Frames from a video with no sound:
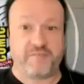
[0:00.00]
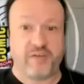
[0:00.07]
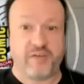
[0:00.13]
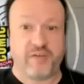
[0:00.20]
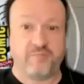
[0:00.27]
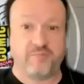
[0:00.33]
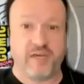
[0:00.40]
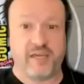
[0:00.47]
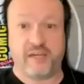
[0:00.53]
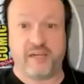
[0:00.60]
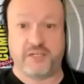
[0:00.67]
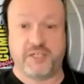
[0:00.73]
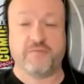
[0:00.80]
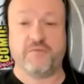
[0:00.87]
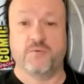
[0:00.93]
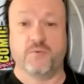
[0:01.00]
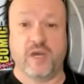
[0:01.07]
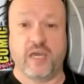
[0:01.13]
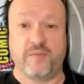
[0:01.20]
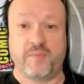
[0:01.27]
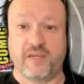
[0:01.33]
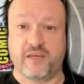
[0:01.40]
but in a different way,
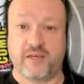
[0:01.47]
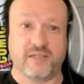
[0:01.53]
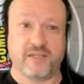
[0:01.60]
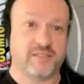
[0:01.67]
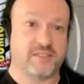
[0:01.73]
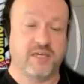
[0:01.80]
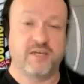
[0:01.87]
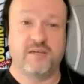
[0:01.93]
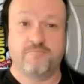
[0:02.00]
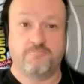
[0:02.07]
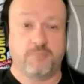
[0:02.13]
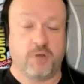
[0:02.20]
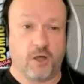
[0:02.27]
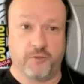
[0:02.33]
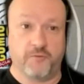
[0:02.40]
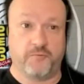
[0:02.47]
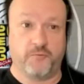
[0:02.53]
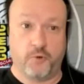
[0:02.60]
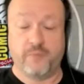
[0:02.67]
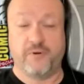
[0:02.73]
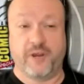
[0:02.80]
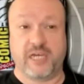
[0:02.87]
because all the
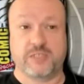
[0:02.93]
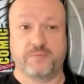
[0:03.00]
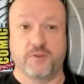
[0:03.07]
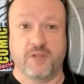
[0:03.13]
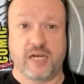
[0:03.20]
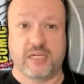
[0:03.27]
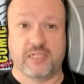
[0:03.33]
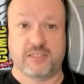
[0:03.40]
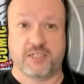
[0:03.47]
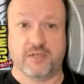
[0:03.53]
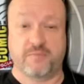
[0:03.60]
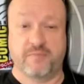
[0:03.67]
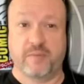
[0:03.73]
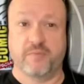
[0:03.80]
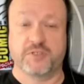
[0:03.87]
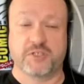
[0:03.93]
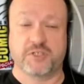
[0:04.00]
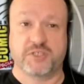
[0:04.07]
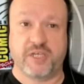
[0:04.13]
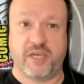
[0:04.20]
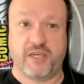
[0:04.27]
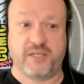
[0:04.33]
former Expo Logic members are
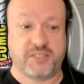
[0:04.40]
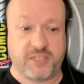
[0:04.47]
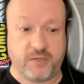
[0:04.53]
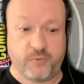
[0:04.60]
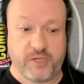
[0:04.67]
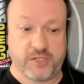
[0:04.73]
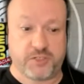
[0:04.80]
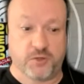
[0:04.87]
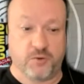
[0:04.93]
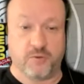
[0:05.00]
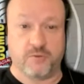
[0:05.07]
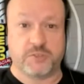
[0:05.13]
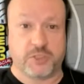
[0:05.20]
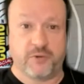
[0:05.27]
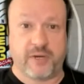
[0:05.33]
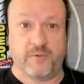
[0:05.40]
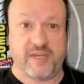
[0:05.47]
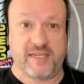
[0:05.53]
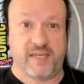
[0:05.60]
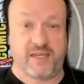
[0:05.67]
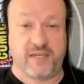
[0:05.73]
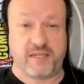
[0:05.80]
saying, see, we told you how
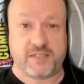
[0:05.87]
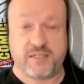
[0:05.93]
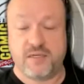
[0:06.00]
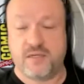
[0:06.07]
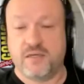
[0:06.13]
we did it.